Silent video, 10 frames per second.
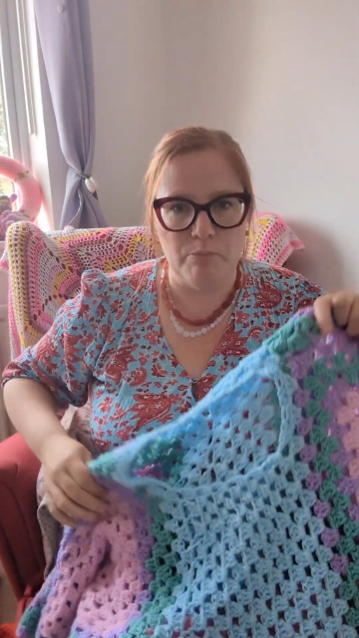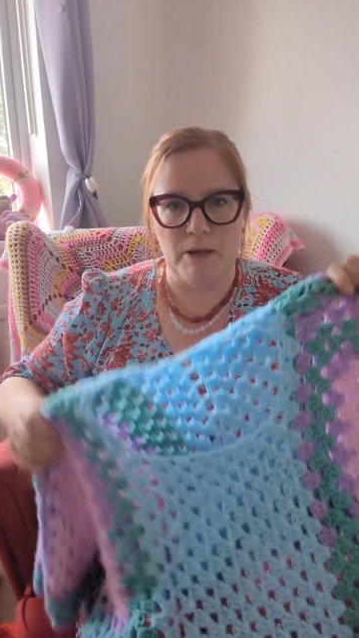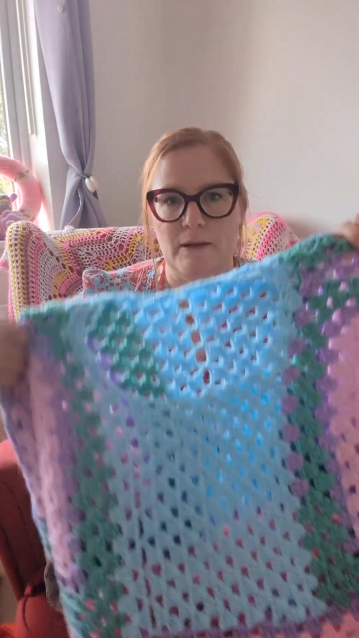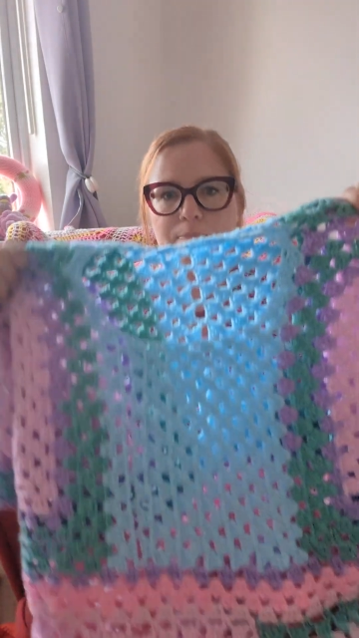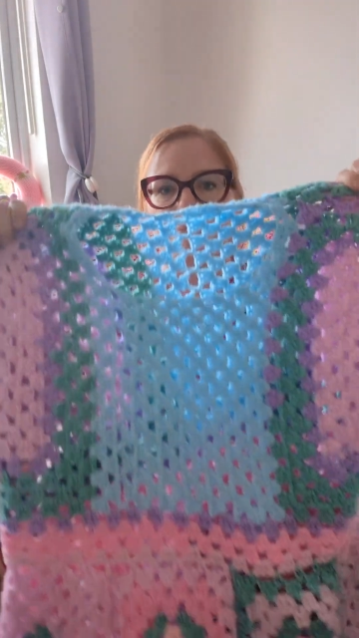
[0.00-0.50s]

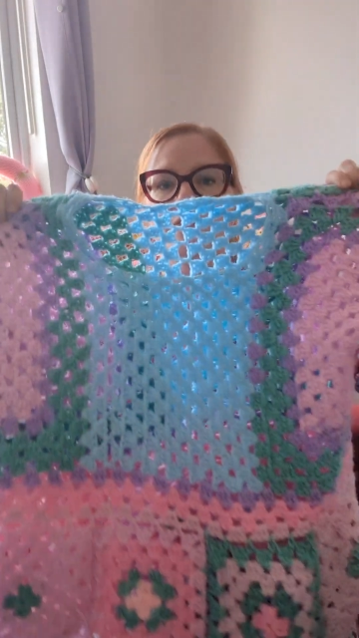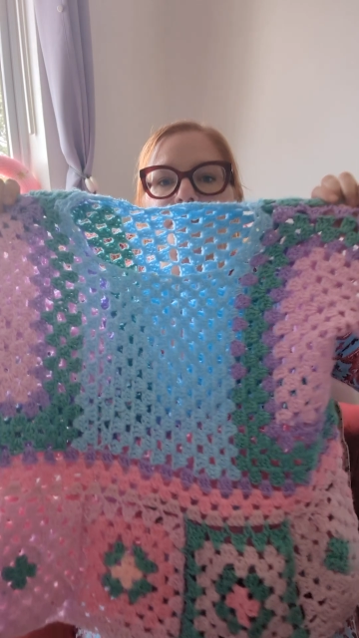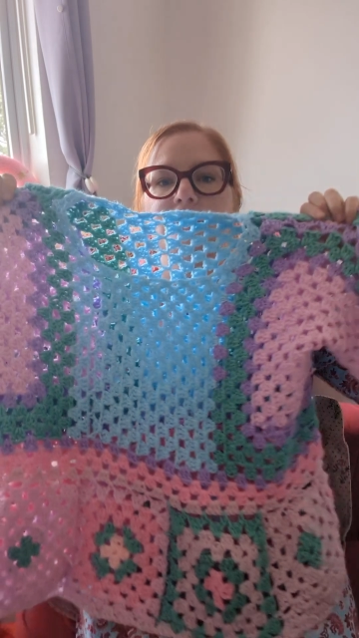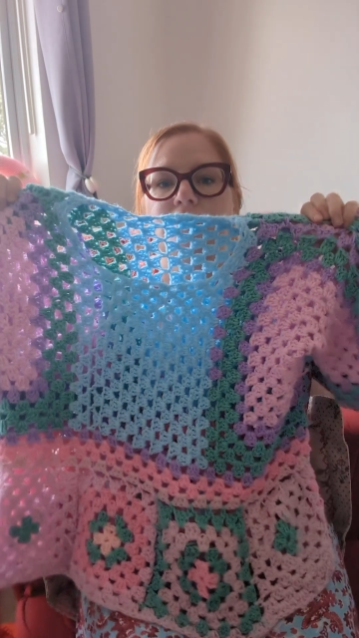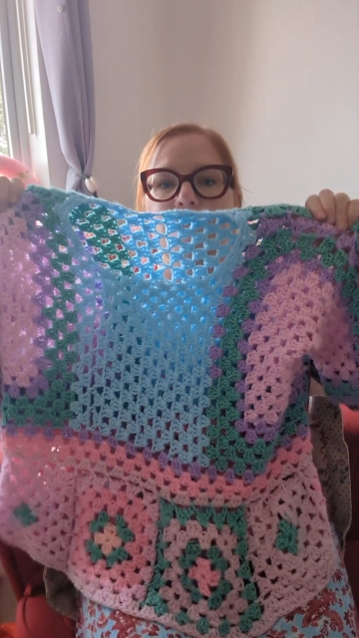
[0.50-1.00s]
but
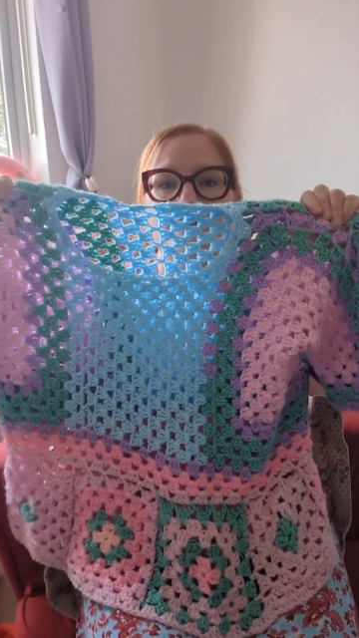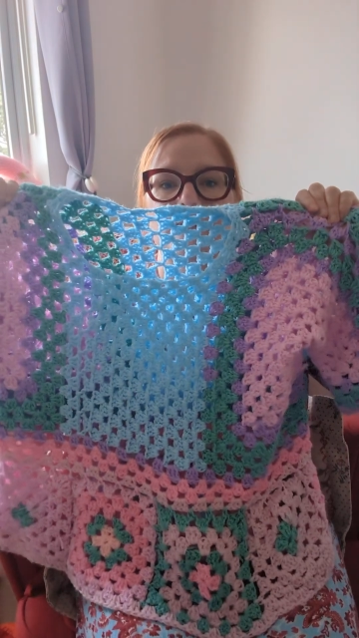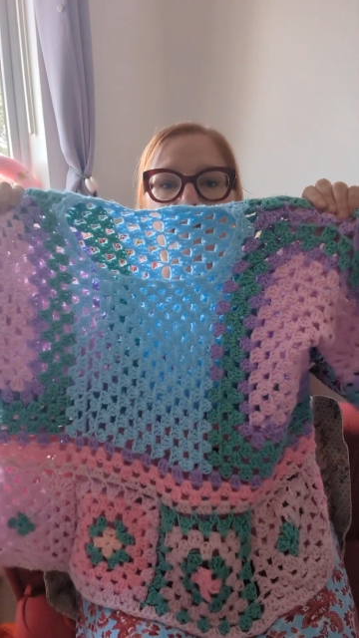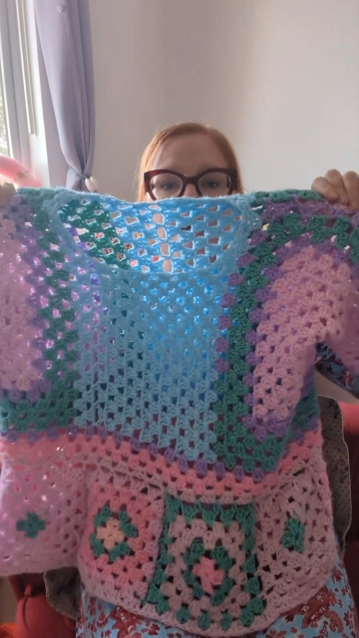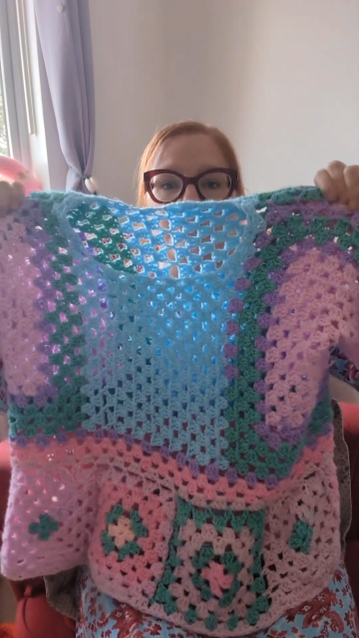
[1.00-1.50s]
this is
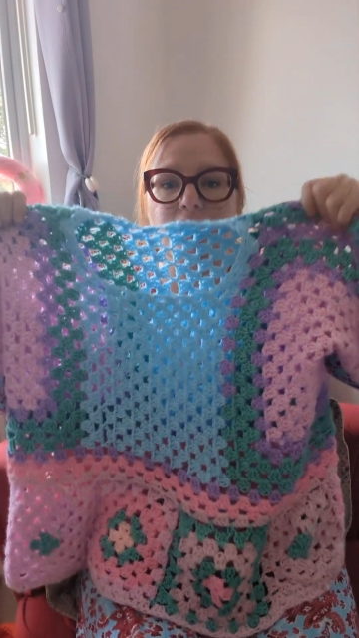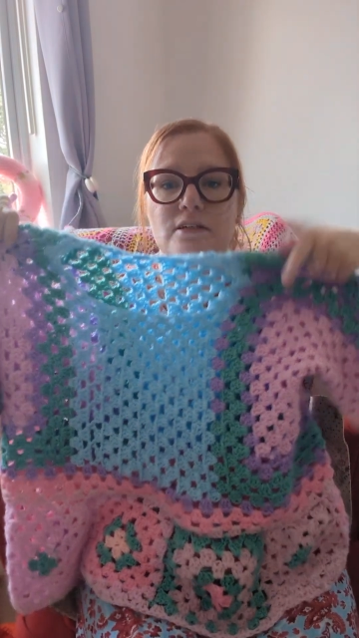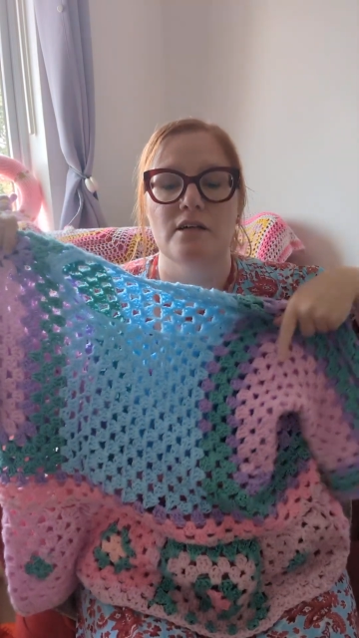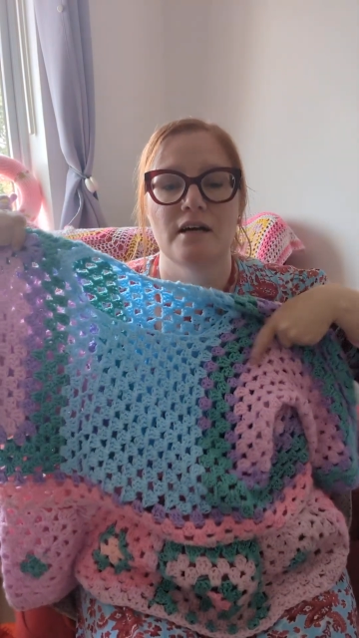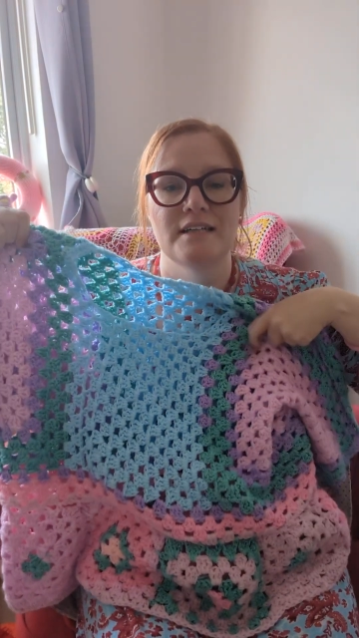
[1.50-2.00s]
a
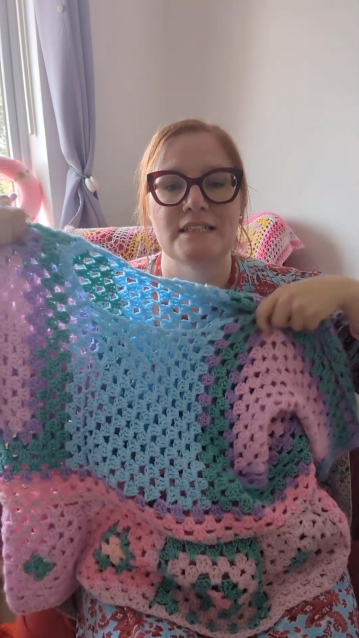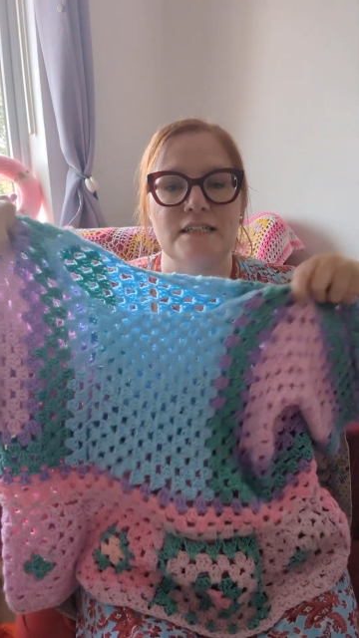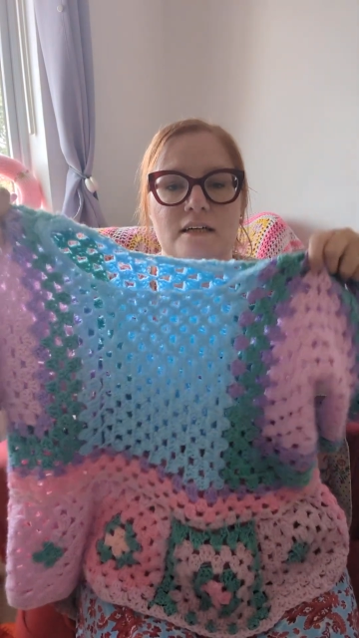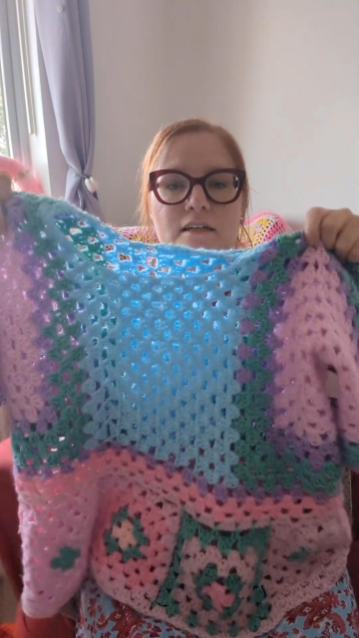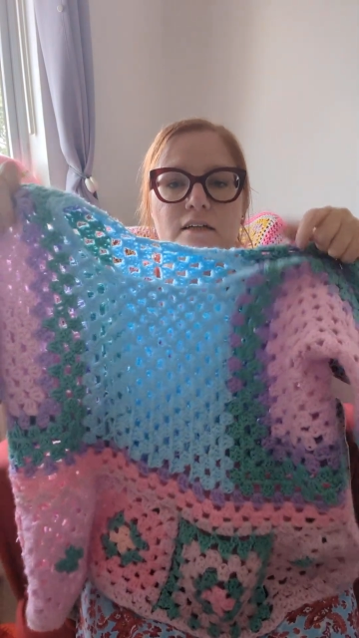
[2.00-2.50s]
hexagon
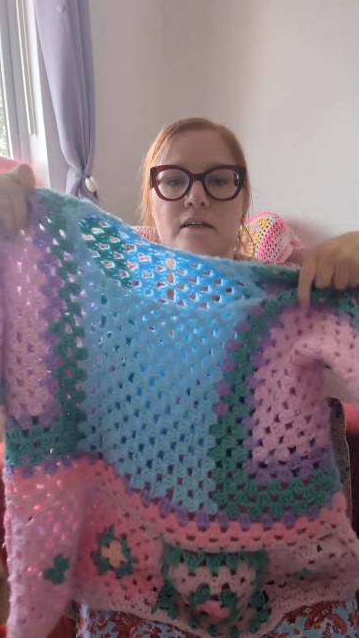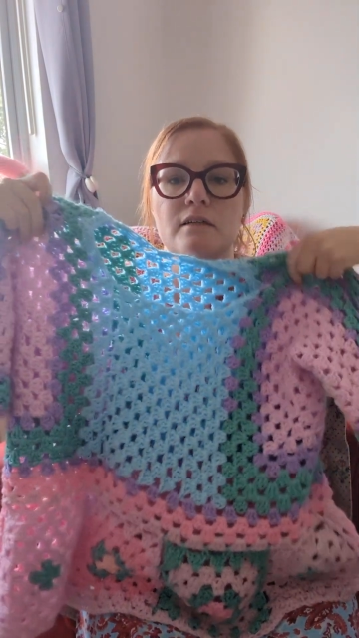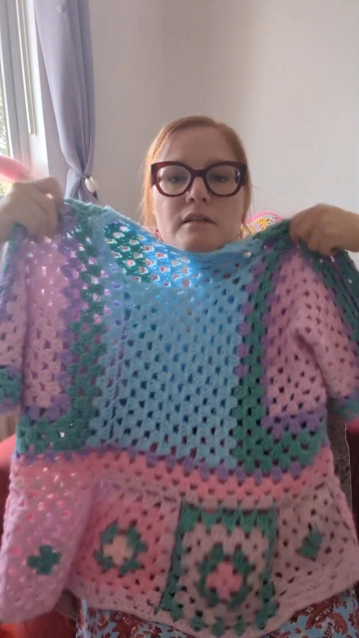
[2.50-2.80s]
cardigan